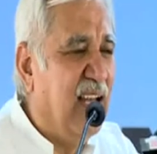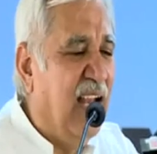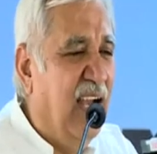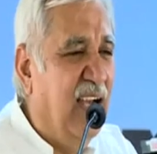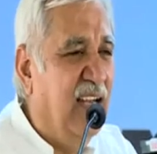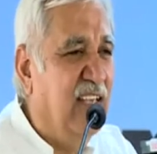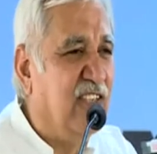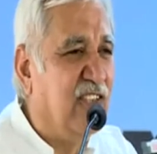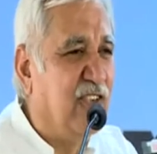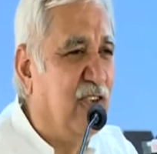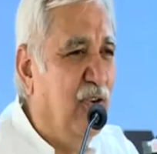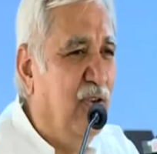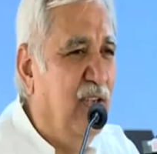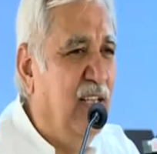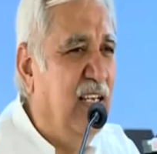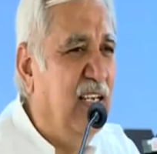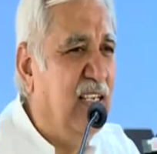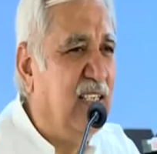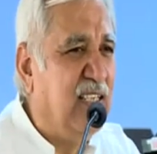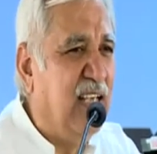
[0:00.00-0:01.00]
and his
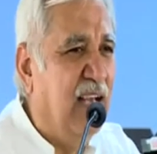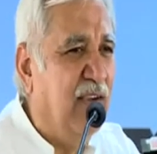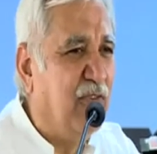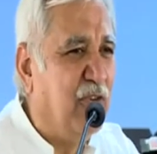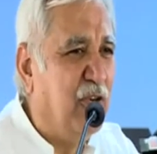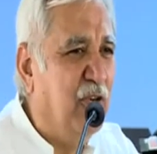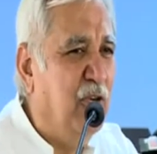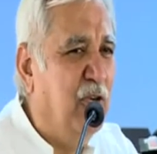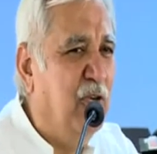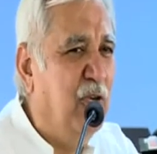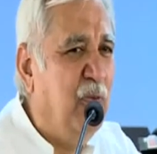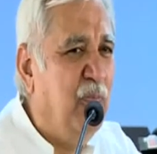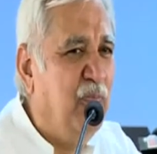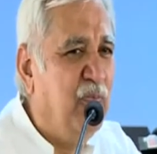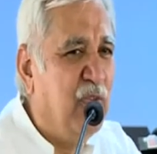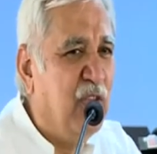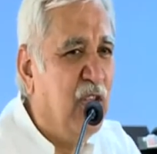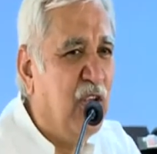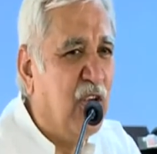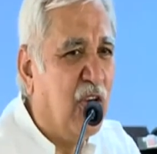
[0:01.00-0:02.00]
colleagues have to
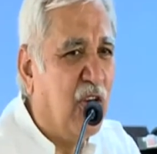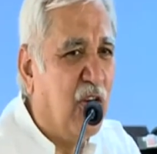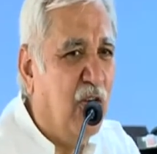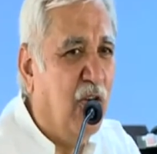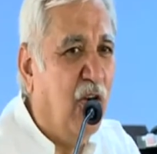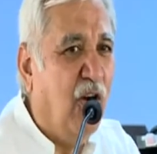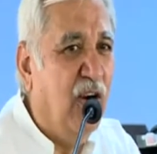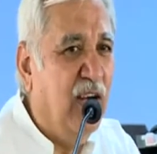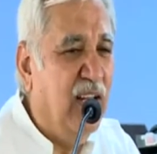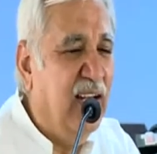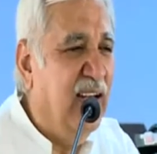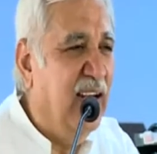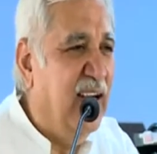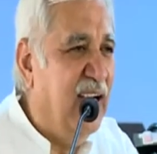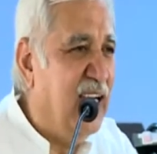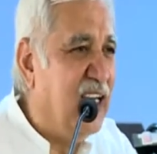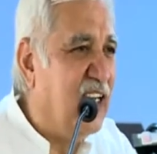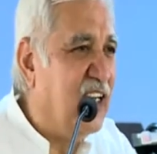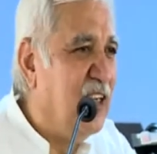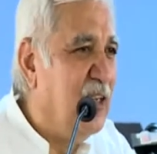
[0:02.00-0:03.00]

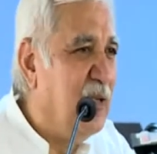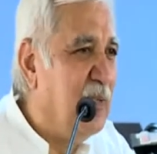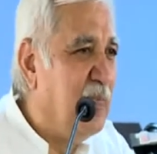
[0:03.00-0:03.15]
coordinate,